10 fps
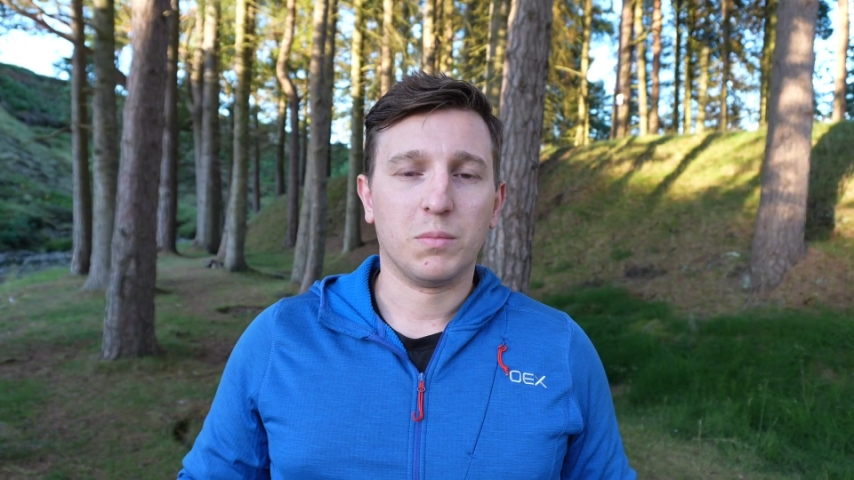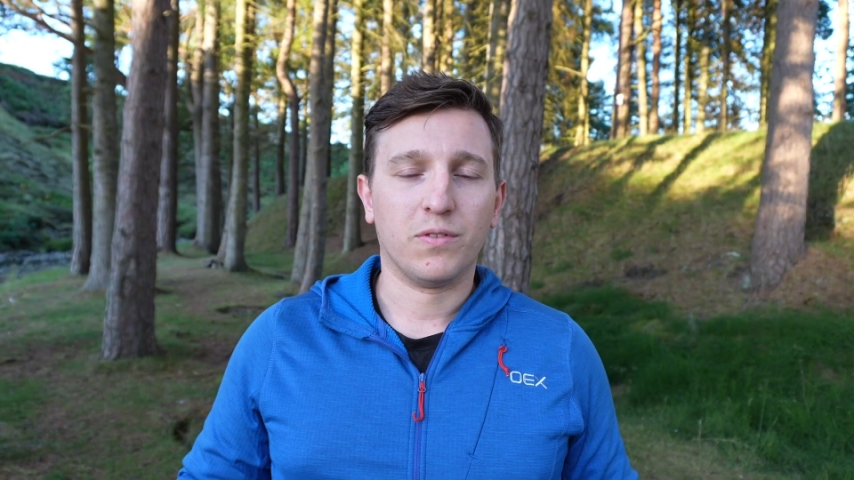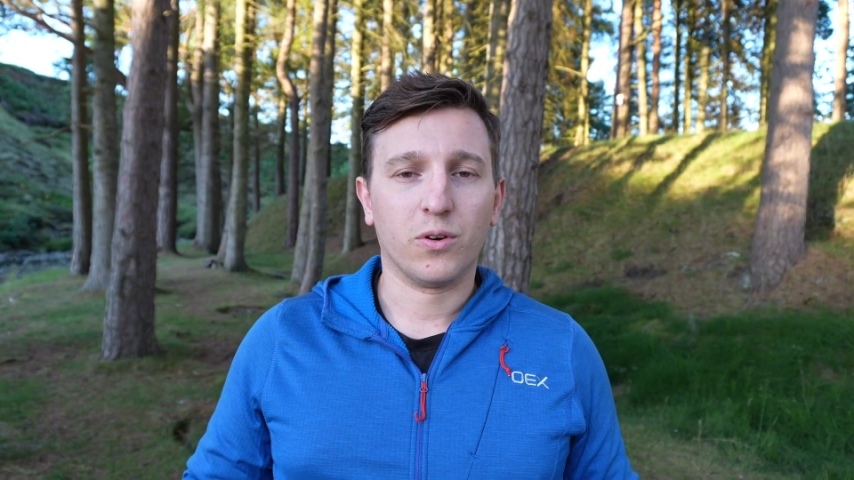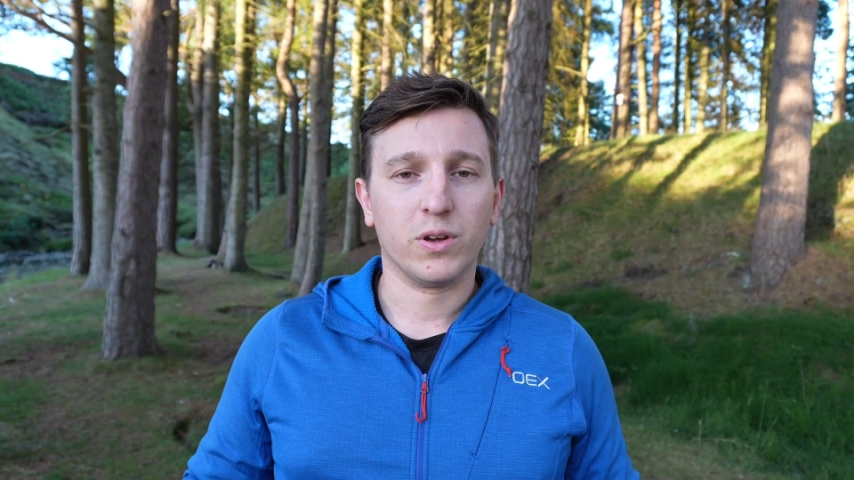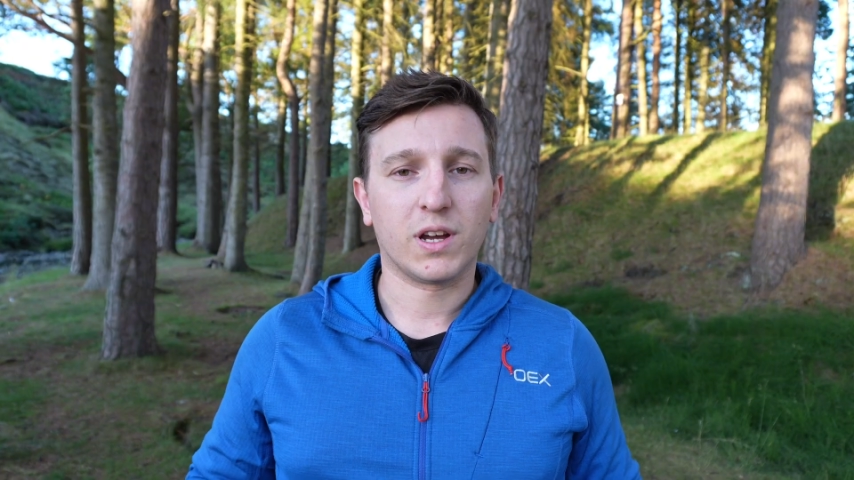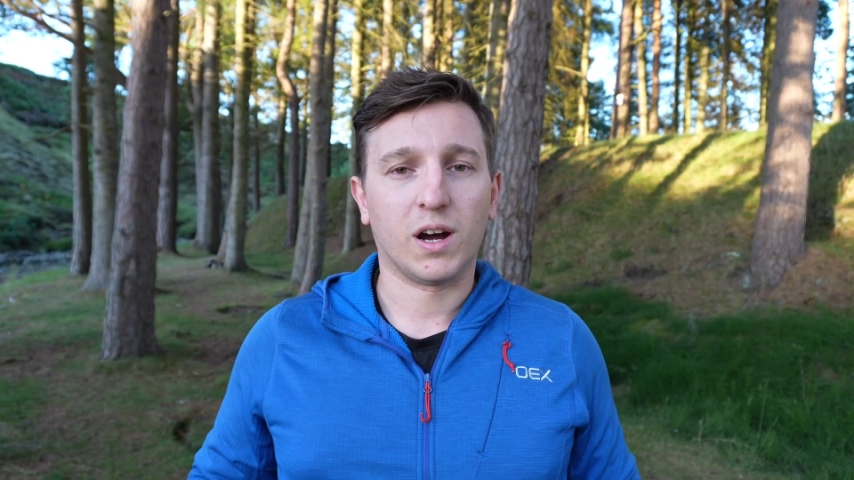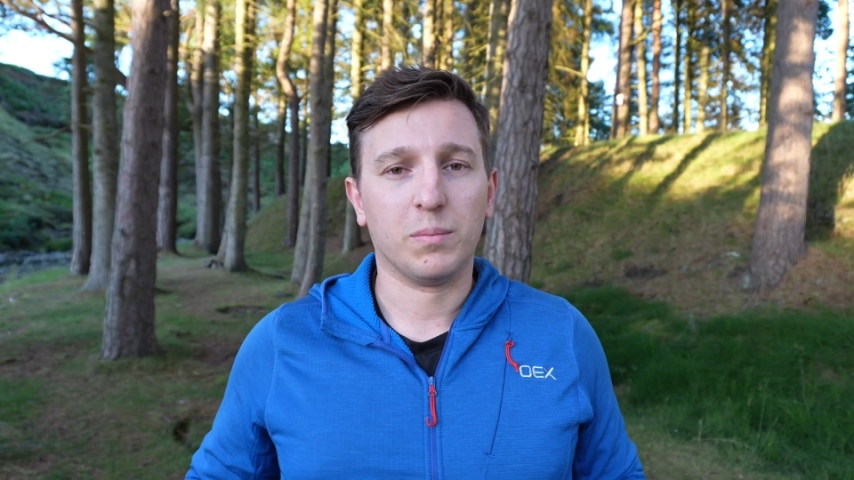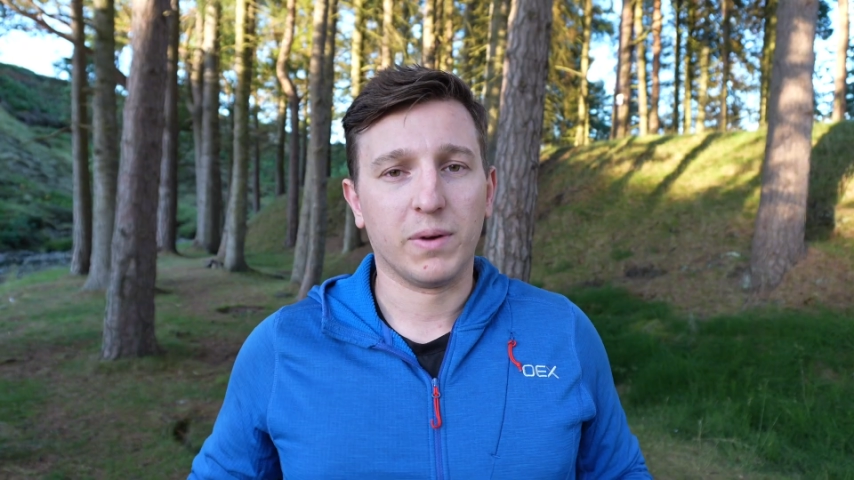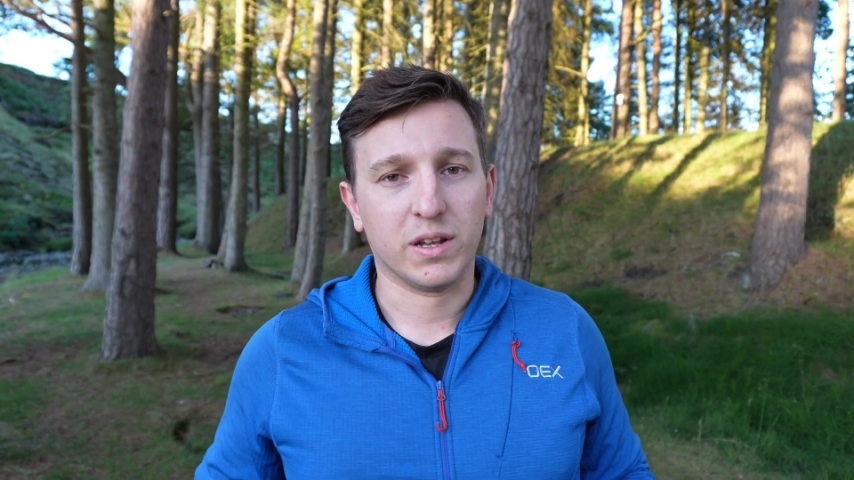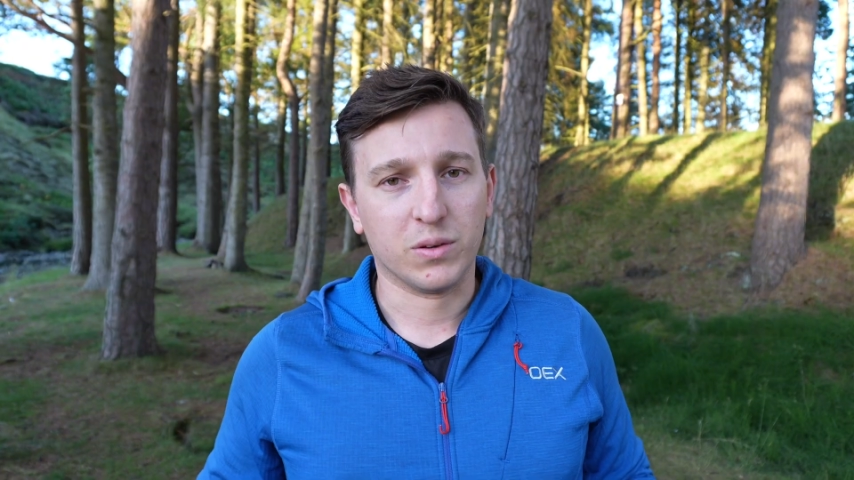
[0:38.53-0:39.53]
before you
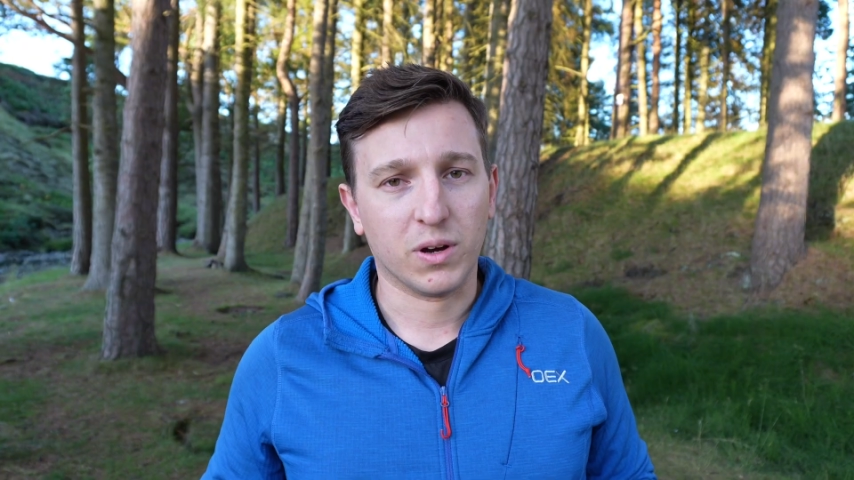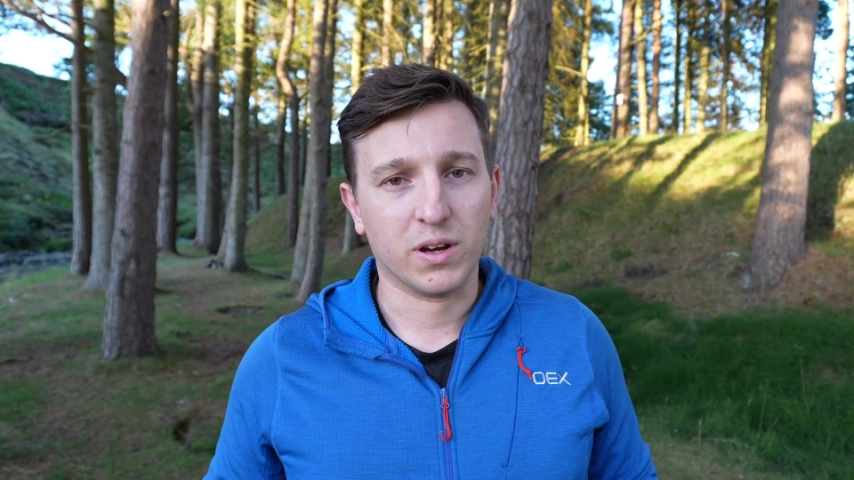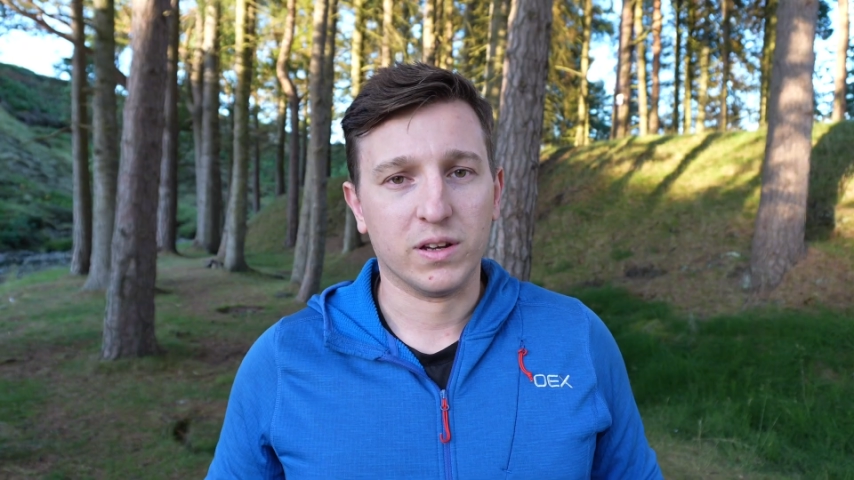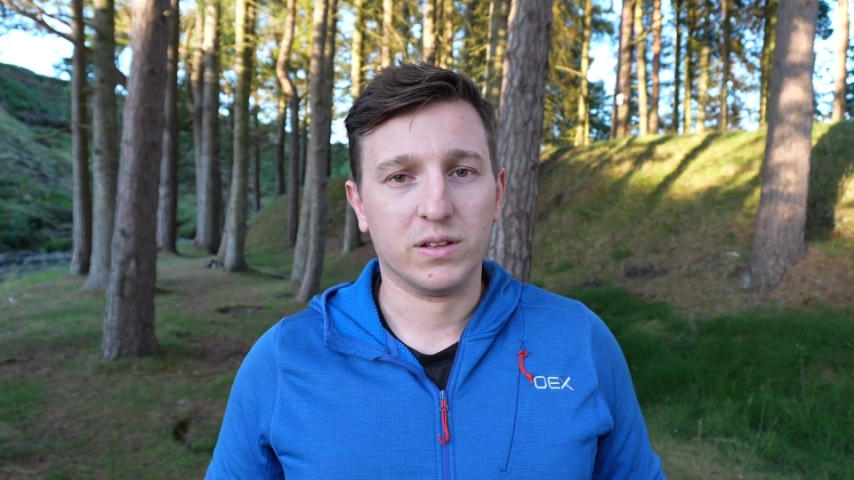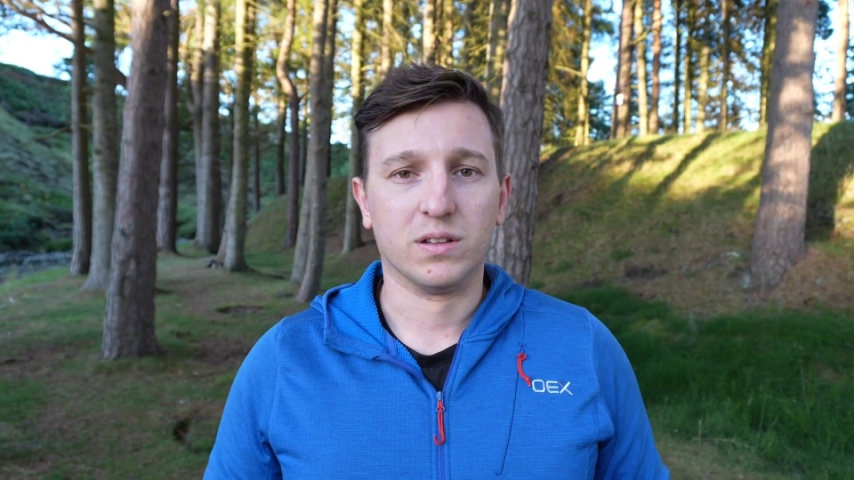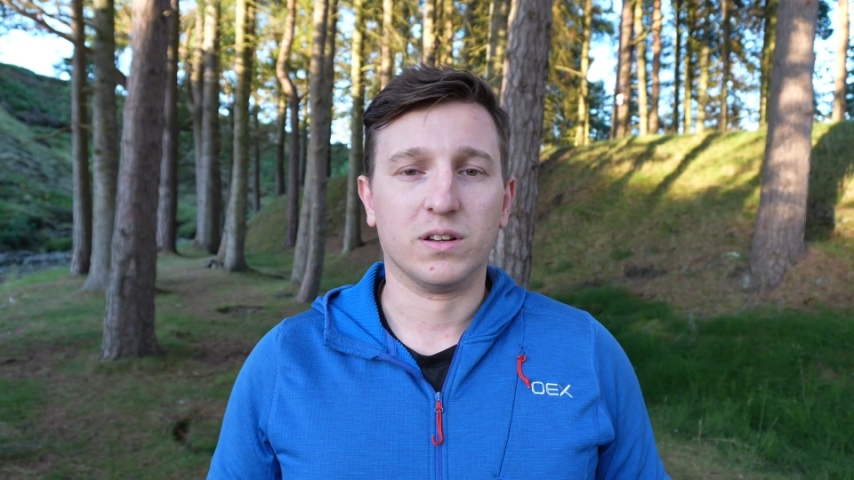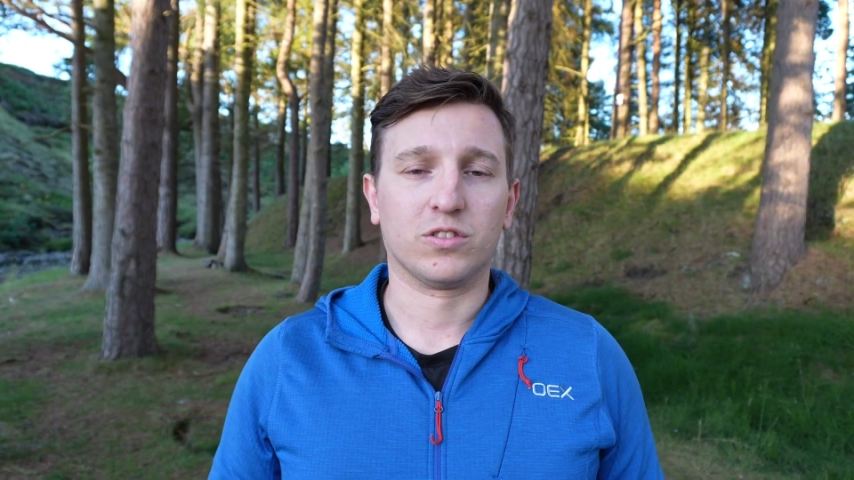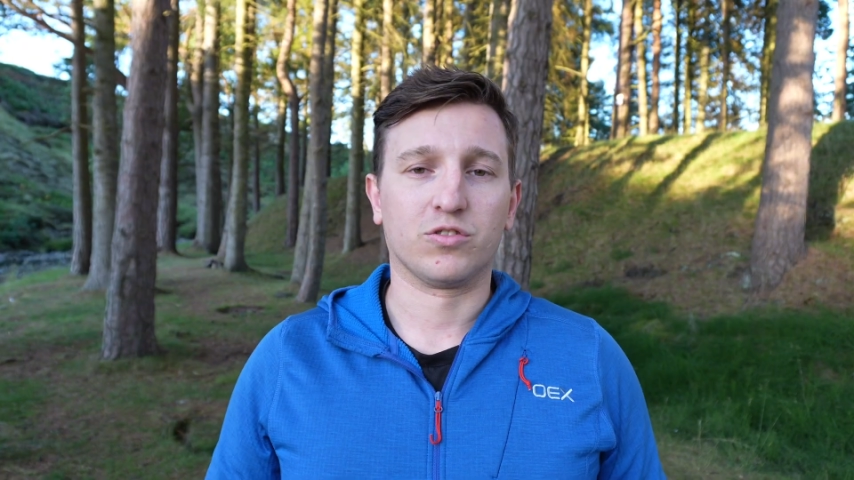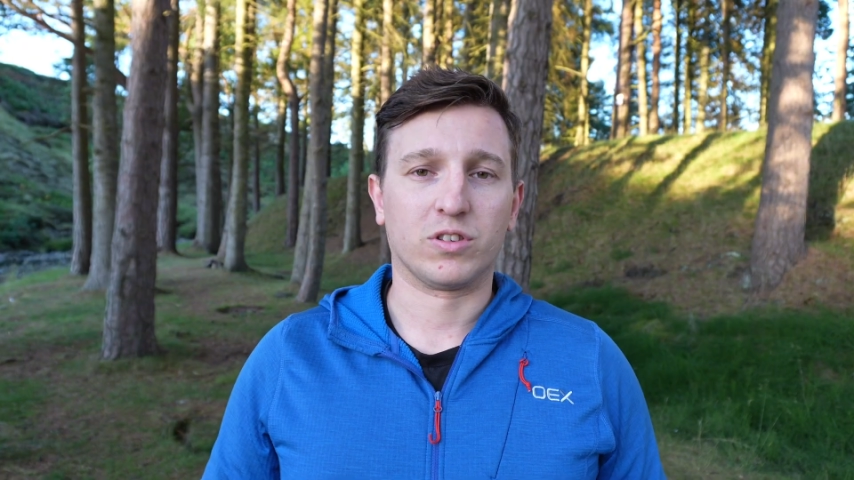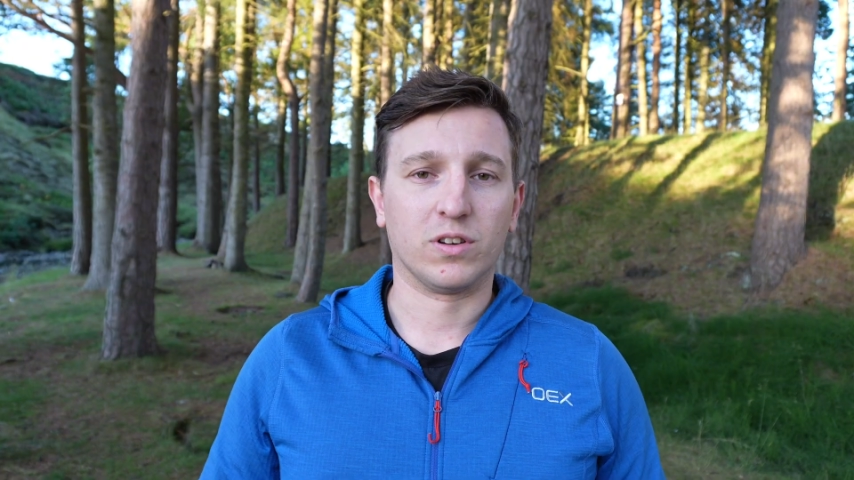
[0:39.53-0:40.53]
camp anywhere in the Lake District.